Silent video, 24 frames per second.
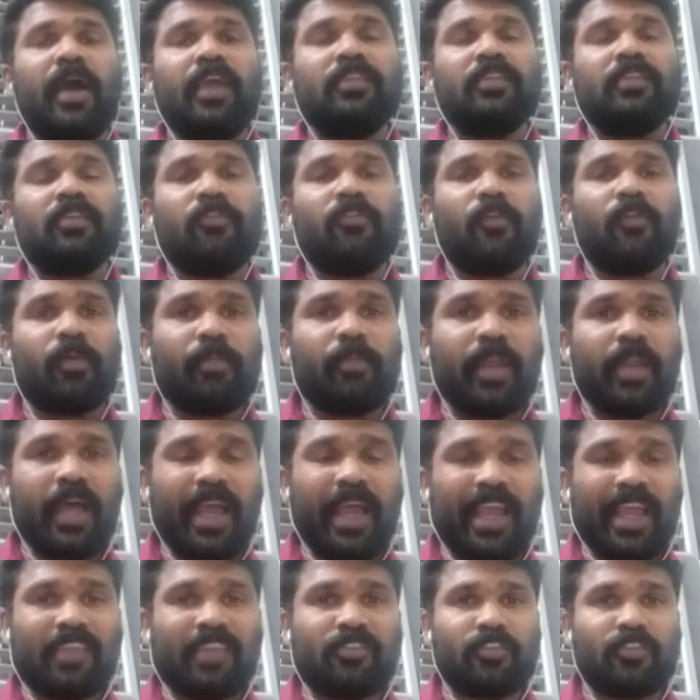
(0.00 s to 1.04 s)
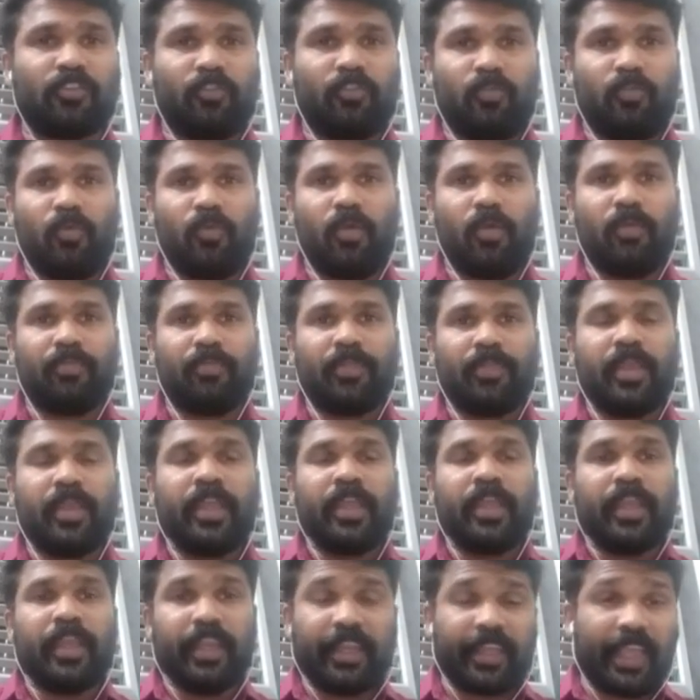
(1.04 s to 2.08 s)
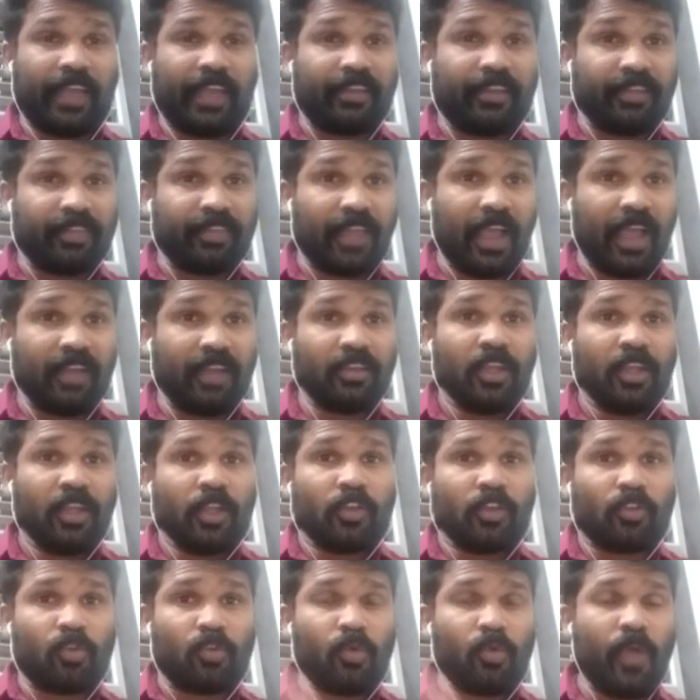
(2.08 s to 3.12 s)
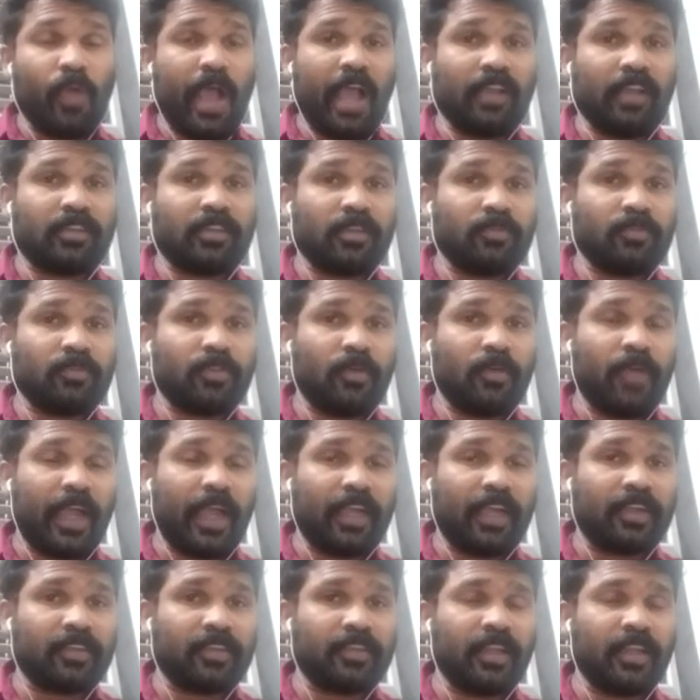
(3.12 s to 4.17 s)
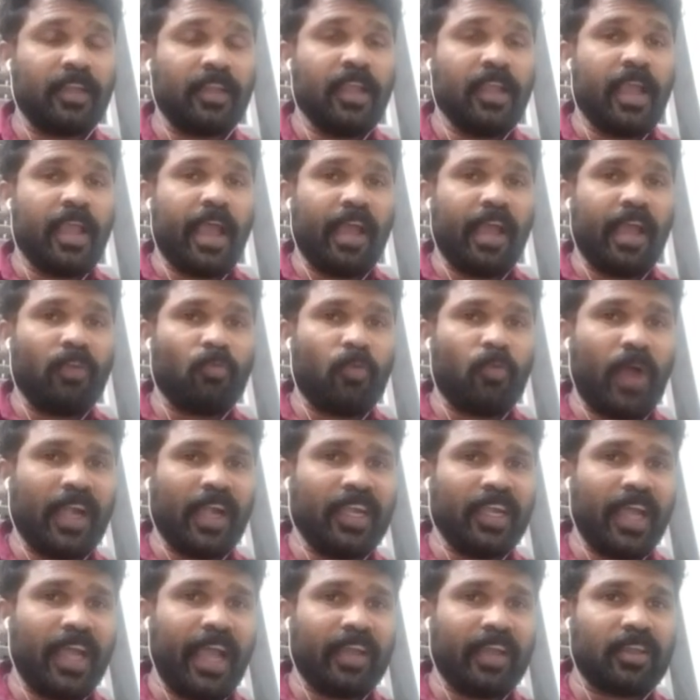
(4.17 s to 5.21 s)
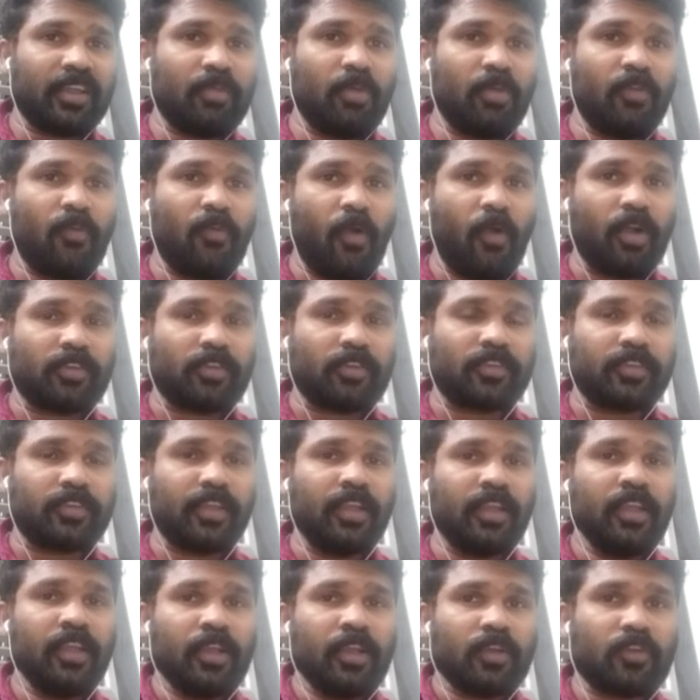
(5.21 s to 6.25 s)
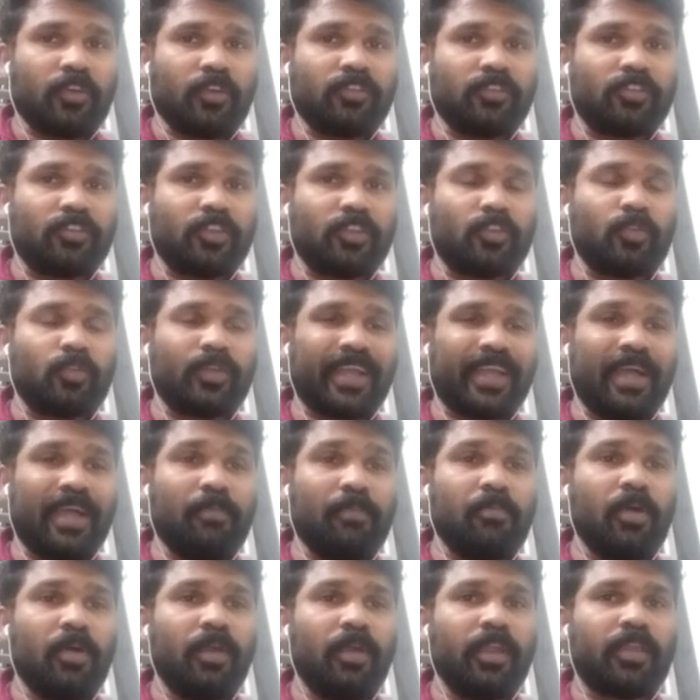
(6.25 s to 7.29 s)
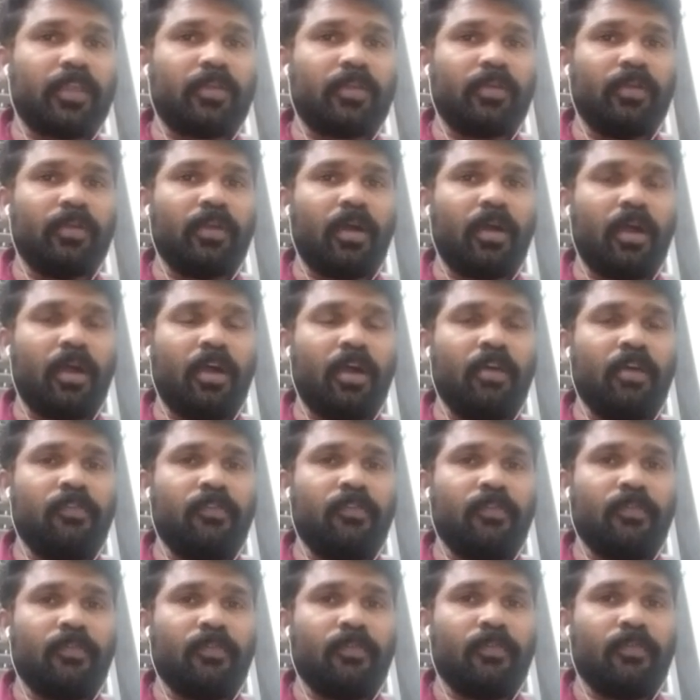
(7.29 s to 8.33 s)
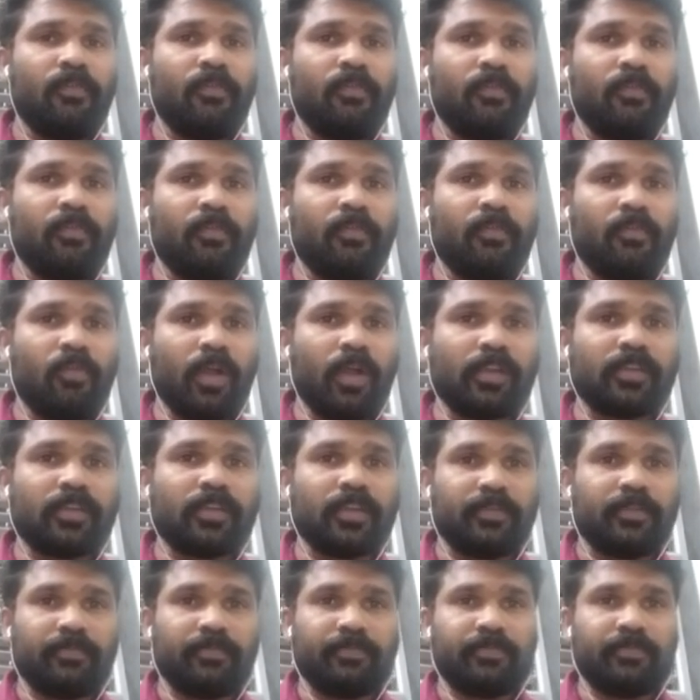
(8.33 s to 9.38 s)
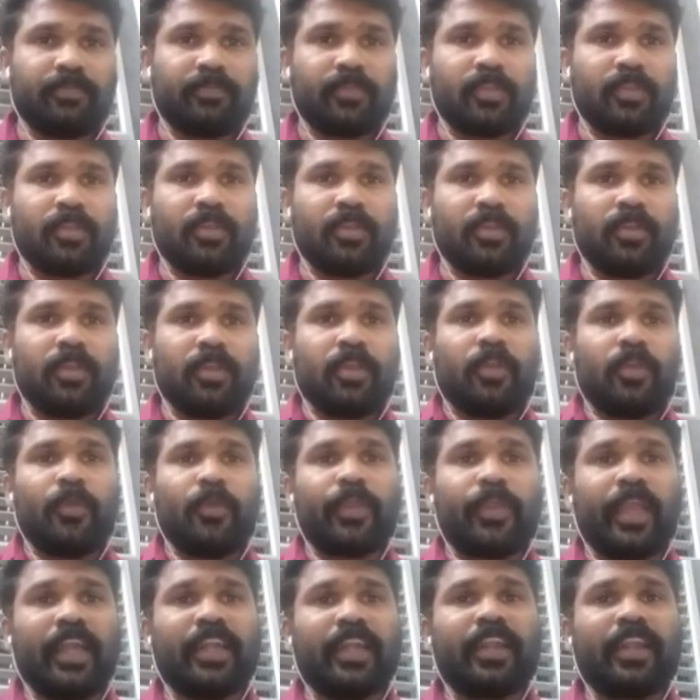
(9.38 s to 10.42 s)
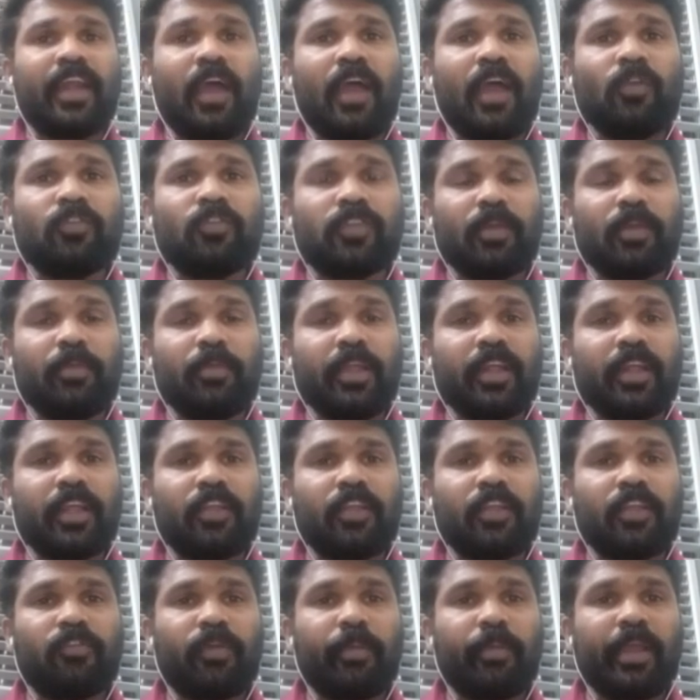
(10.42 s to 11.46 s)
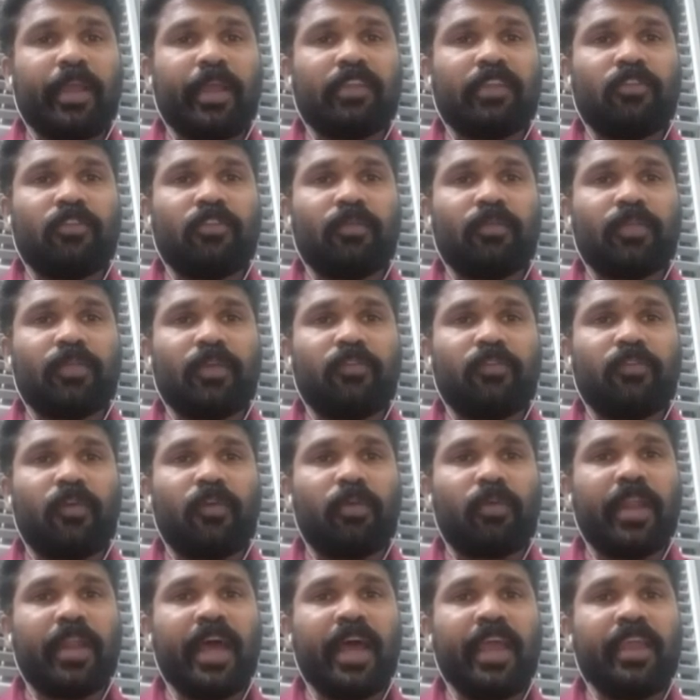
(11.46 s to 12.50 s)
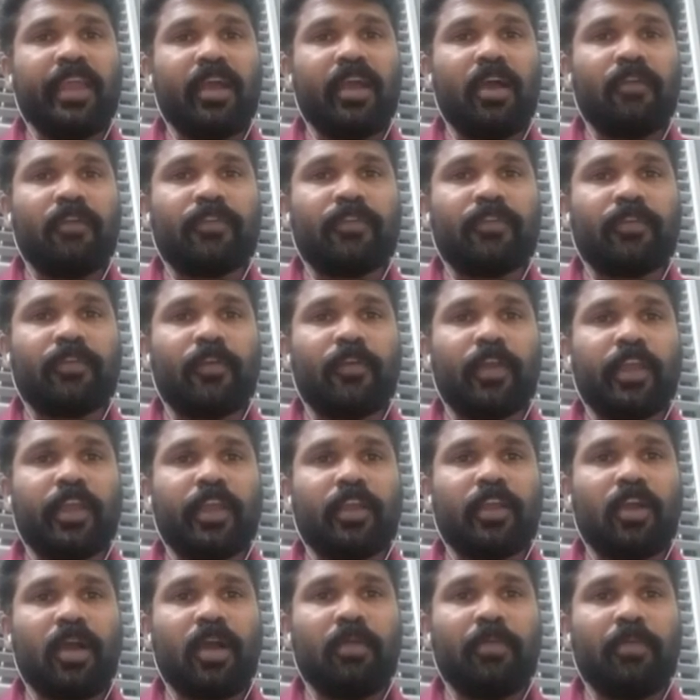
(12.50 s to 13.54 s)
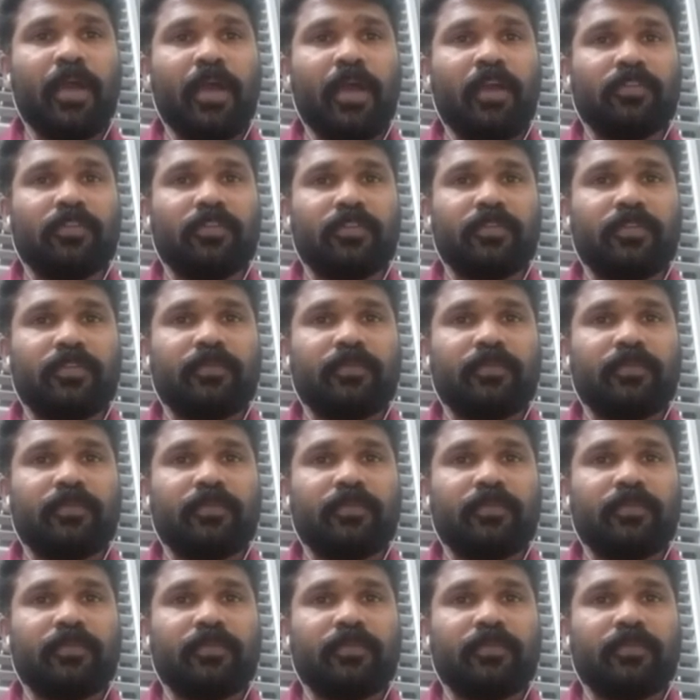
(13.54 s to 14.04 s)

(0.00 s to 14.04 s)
the formula H2O, indicating that 2 atoms of hydrogen and 1 atom of oxygen constitute a molecule of water. You can derive similar information from the formulae of the following compounds.